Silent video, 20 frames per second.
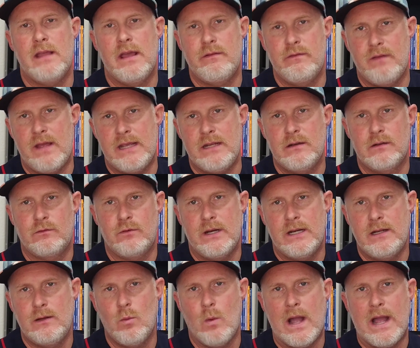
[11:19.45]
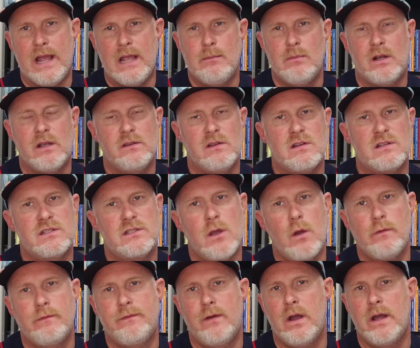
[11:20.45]
that vein of reading YA because it's
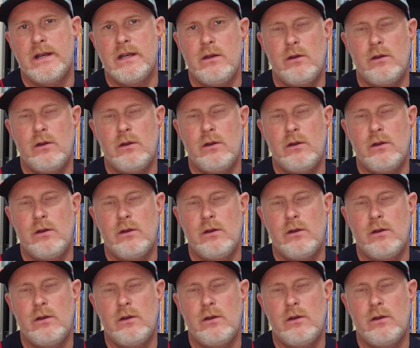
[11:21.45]
so fun